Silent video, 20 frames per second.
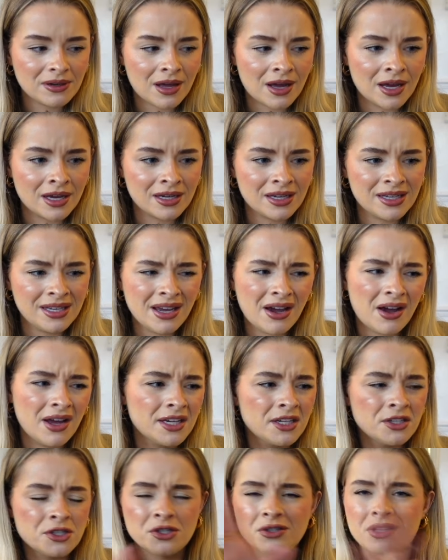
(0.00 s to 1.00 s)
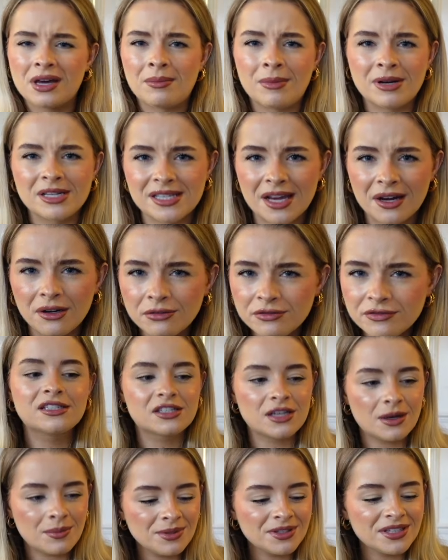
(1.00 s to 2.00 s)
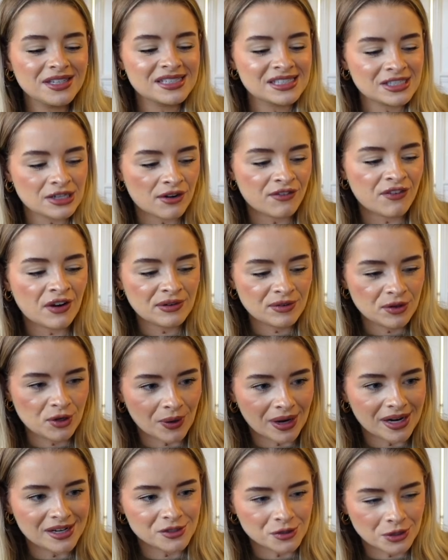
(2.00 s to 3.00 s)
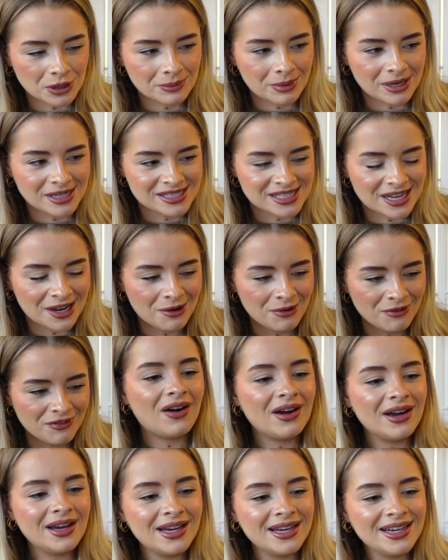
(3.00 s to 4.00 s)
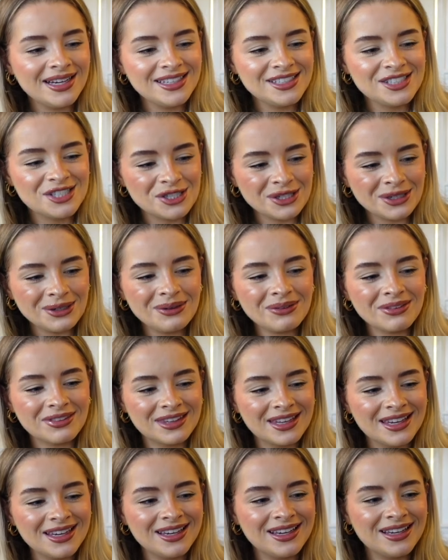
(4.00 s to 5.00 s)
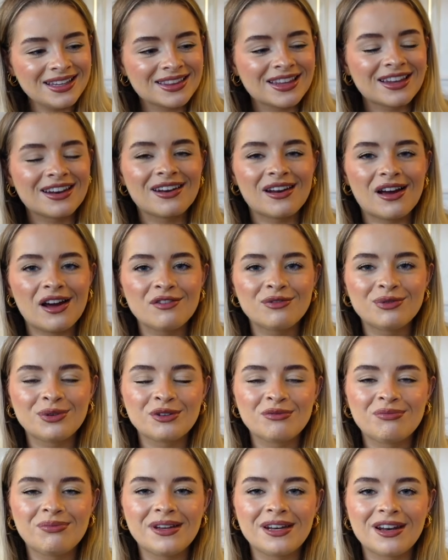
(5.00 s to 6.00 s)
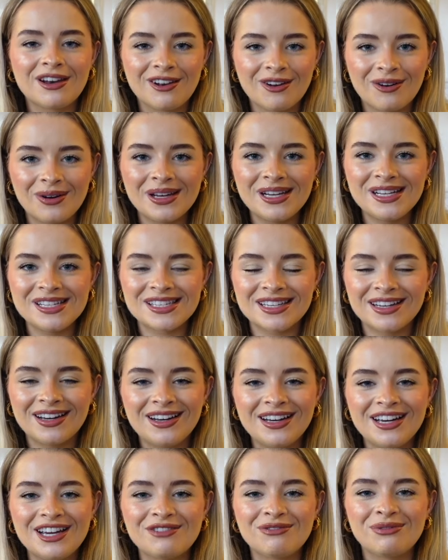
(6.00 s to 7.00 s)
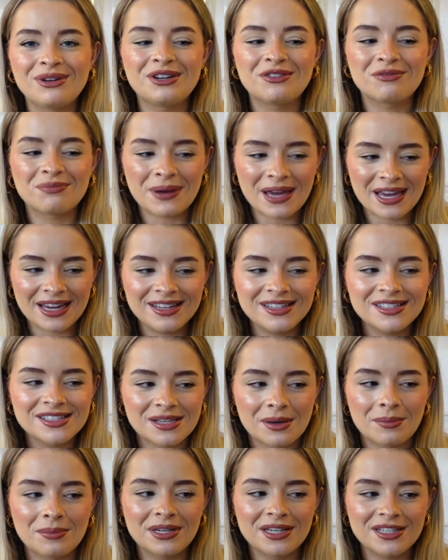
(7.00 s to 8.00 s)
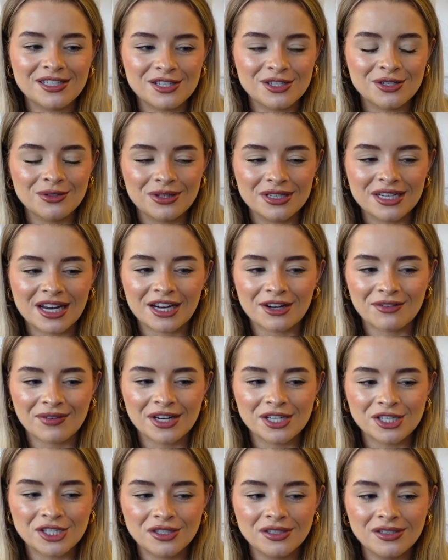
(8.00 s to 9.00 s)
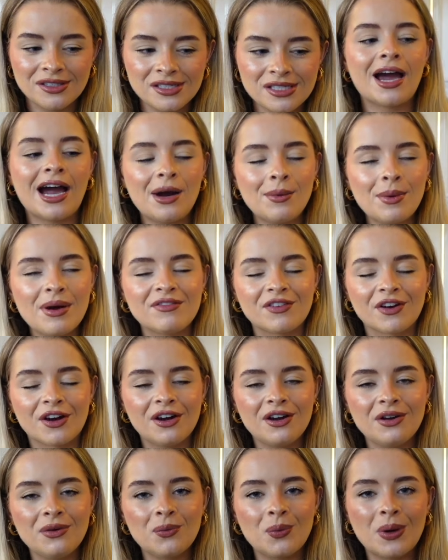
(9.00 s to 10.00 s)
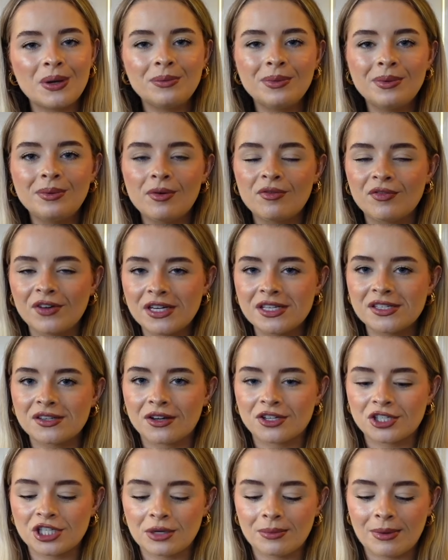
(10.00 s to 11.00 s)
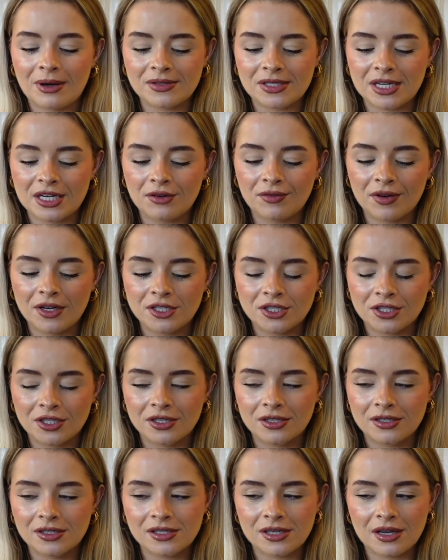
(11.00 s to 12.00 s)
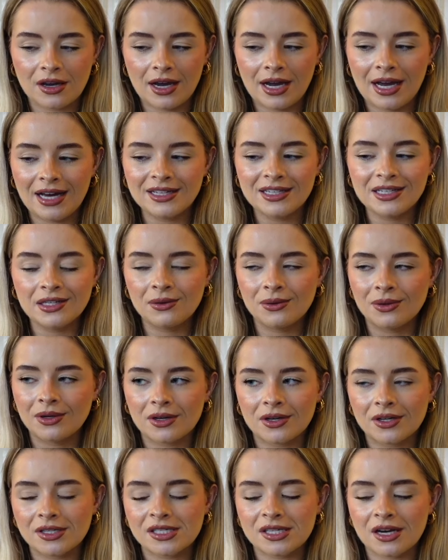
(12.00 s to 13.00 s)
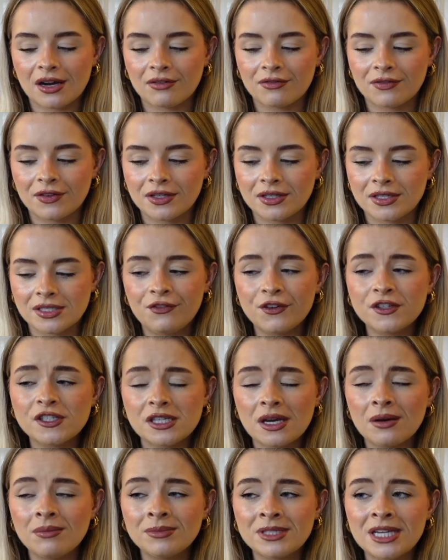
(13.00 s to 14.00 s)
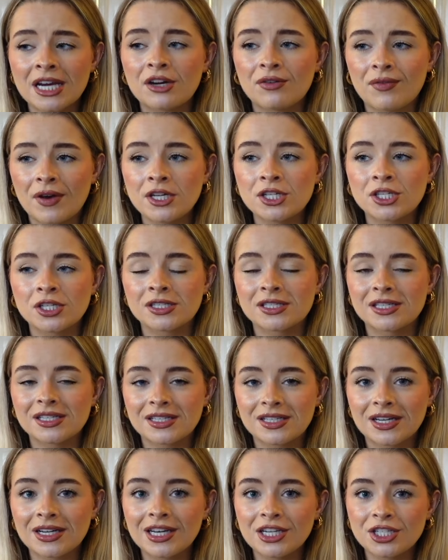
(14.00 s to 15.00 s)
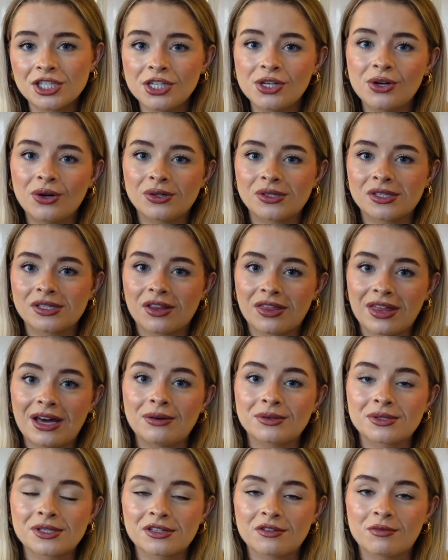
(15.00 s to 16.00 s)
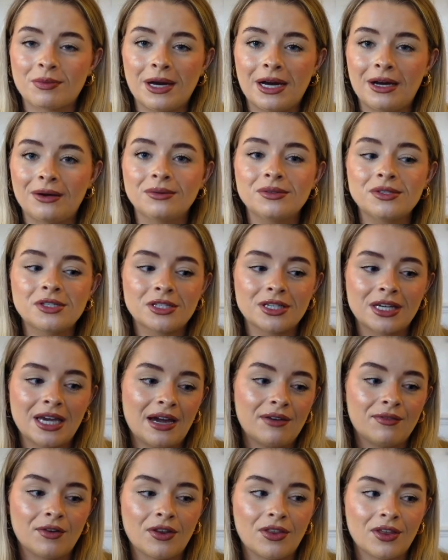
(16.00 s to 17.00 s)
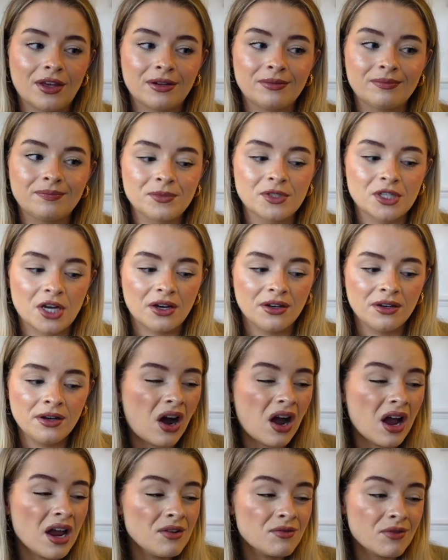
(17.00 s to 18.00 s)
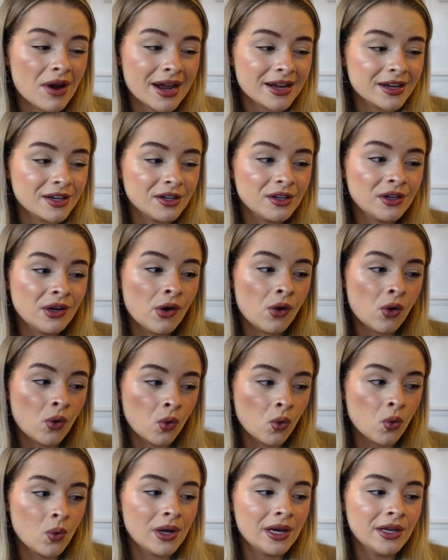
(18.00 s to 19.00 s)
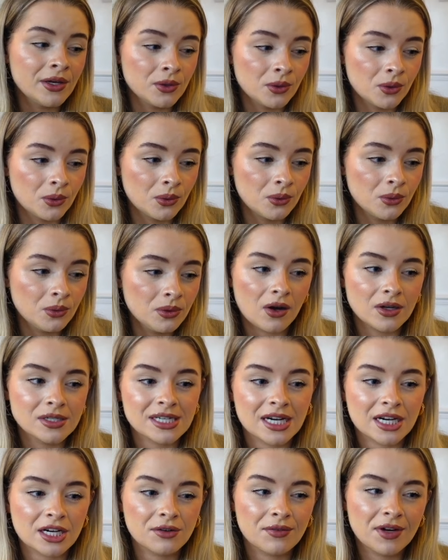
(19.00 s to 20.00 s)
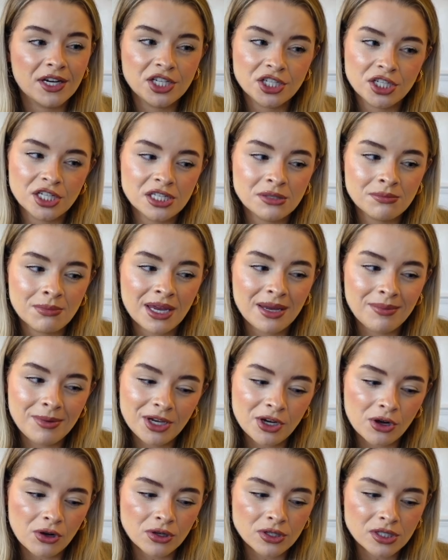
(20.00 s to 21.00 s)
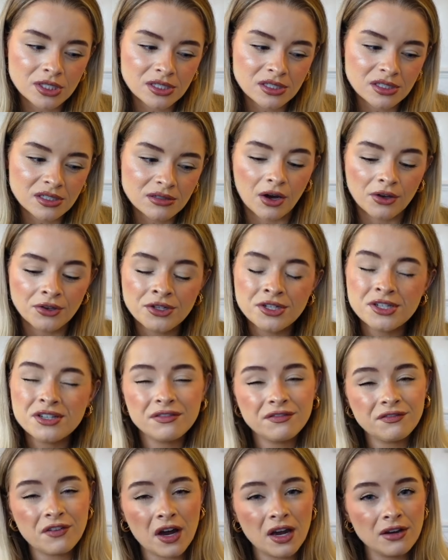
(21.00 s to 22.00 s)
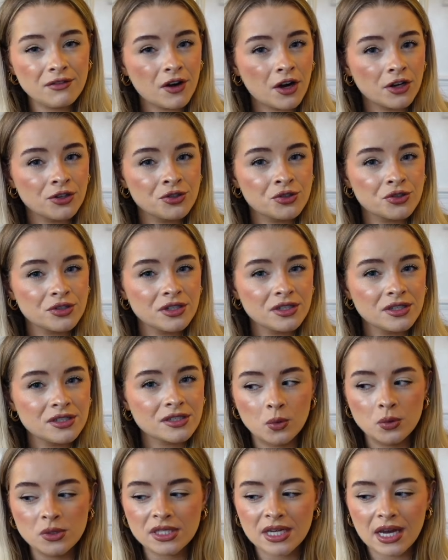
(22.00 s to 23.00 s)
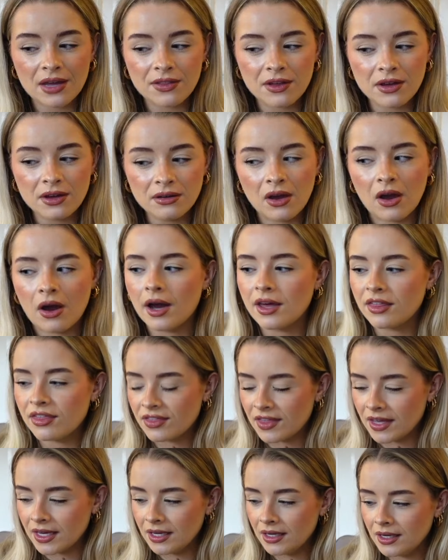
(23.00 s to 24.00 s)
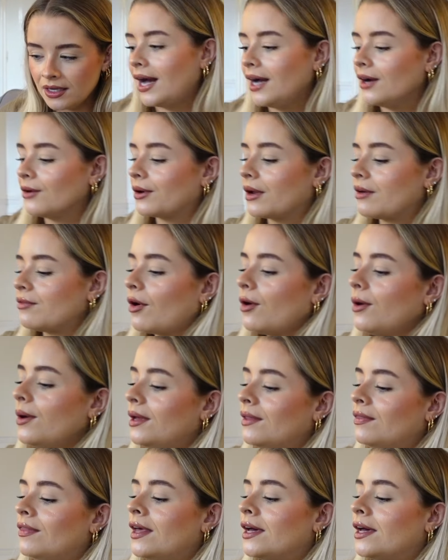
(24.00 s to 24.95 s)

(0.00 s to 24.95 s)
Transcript: like, yeah, I can do that myself. Some of this stuff I regret doing myself. I do think I think that life would have been a lot easier if we'd have paid somebody to do the decorations. However, when we were researching about decorations, I had a little look at stuff, and for some decorations it can literally cost thousands of pounds to get everything done. I reckon all in all our decorations maybe cost under five hundred altogether, I think. Hang on, I wrote it in